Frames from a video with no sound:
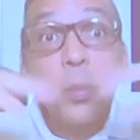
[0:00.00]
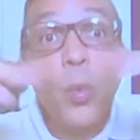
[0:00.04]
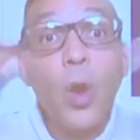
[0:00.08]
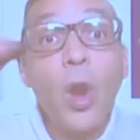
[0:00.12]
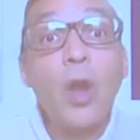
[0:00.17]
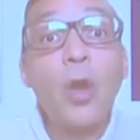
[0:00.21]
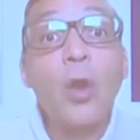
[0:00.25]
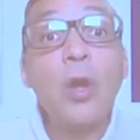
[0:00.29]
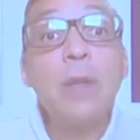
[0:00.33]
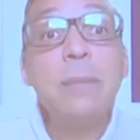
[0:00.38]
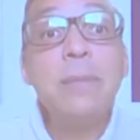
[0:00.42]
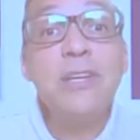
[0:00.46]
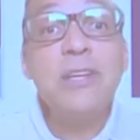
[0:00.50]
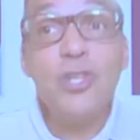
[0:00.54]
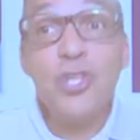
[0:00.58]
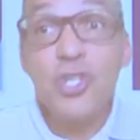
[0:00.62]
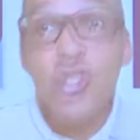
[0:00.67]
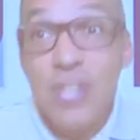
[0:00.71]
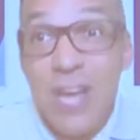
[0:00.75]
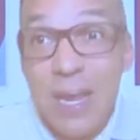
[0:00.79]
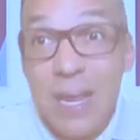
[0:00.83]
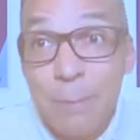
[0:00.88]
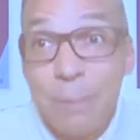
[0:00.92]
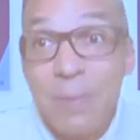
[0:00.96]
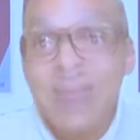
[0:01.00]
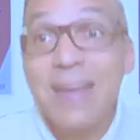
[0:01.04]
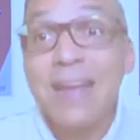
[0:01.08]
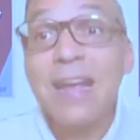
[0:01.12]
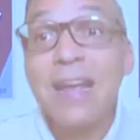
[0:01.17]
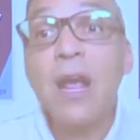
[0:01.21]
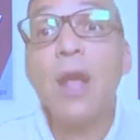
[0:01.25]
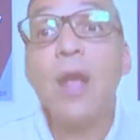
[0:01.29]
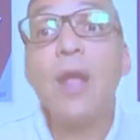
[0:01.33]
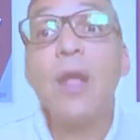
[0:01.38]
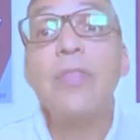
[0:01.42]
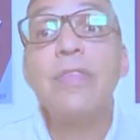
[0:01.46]
are going to be
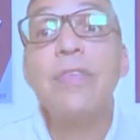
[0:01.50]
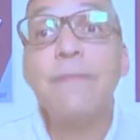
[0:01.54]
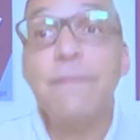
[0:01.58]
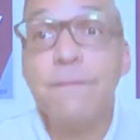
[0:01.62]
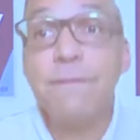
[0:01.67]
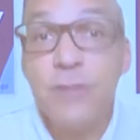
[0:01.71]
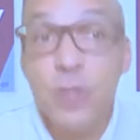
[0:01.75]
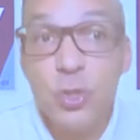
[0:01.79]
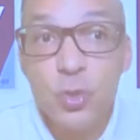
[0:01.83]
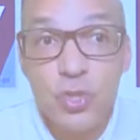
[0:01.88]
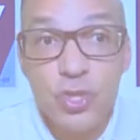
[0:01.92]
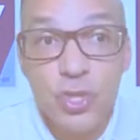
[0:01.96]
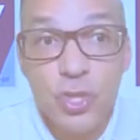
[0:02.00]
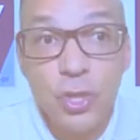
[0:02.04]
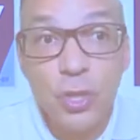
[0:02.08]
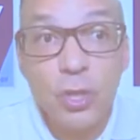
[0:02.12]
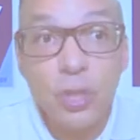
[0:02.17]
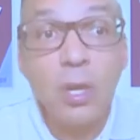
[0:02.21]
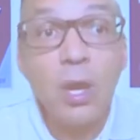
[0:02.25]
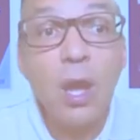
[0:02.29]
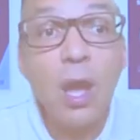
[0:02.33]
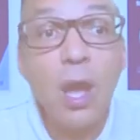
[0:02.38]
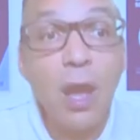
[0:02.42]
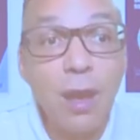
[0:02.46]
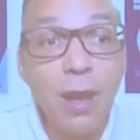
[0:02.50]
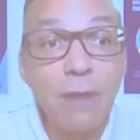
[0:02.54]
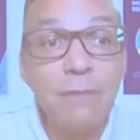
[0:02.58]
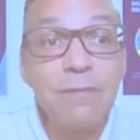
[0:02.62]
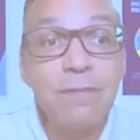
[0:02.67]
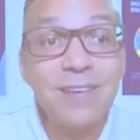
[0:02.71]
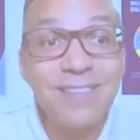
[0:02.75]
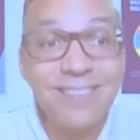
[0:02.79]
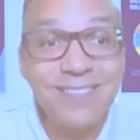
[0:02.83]
shaping the future of